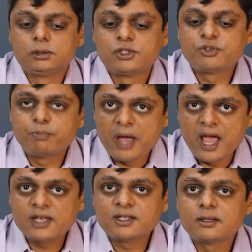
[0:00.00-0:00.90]

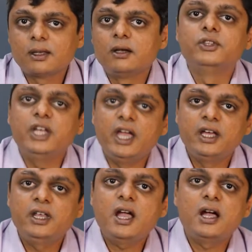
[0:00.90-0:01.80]
space,
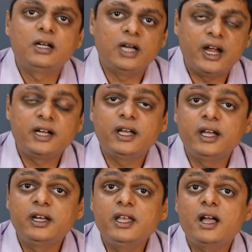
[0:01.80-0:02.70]
the land
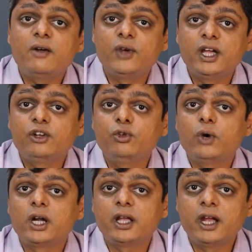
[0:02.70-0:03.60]
area where you
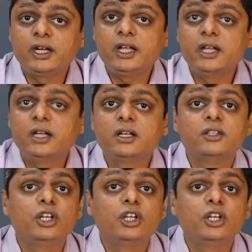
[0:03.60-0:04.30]
are getting it,